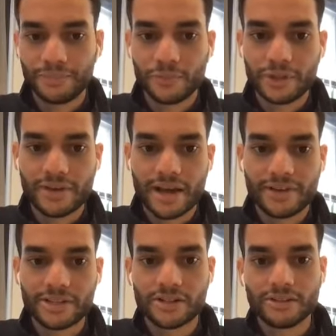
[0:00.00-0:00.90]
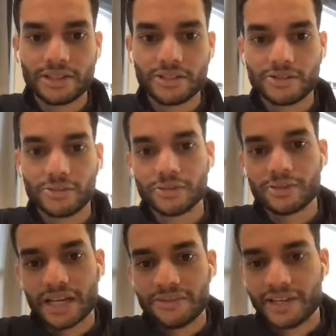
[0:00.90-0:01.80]
We've have HR leaders who are
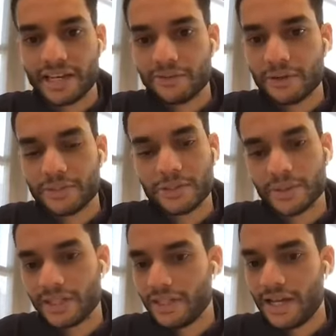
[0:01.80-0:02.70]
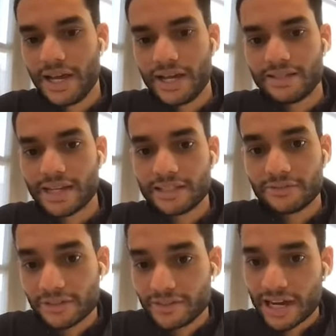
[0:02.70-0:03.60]
saving anywhere between 10 to
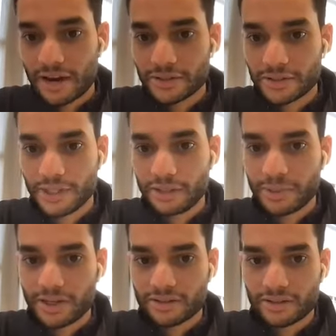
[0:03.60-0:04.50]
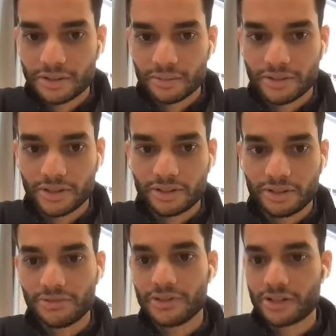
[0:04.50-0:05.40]
15 hours a week because they're able to
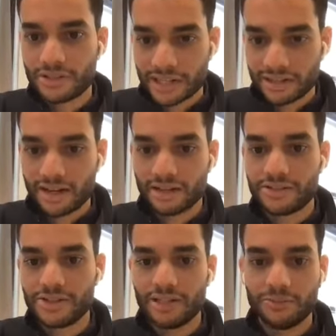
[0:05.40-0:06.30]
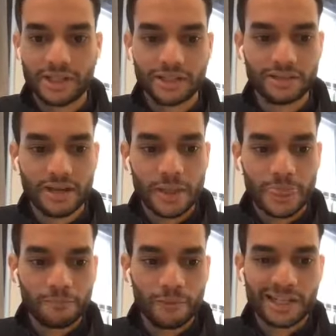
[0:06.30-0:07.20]
leverage our technology, and we
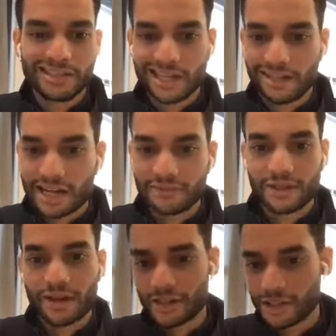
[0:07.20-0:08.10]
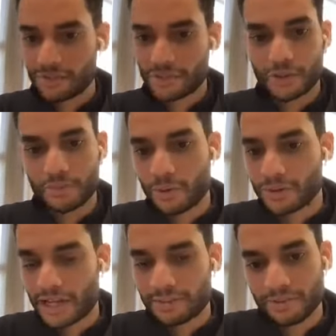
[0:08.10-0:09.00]
can take a lot of the customer
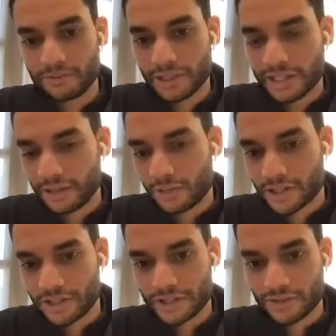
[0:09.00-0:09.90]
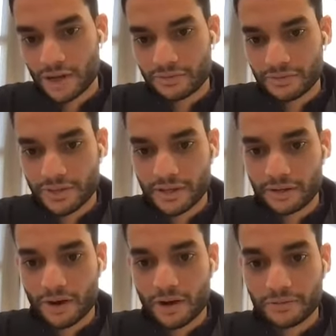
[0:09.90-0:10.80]
support type related questions off of
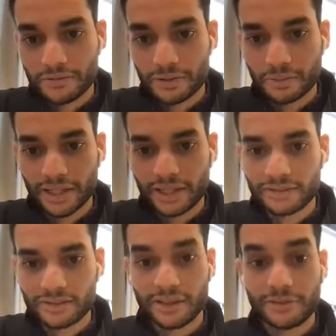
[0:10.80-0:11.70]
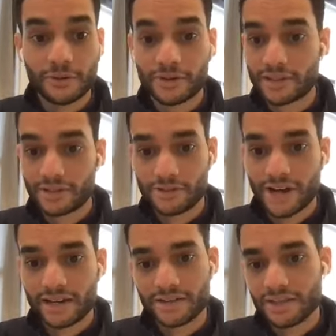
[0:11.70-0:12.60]
their plate. So they focus on
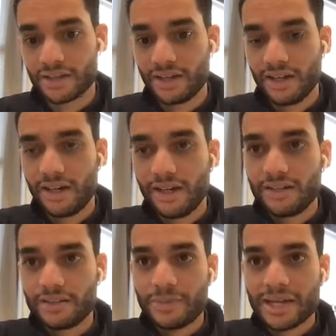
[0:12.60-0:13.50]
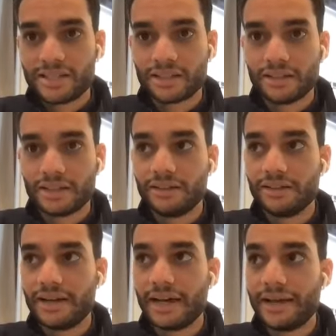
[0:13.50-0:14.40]
strategy. So basically,
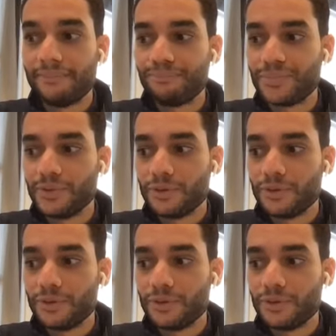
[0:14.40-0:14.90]
they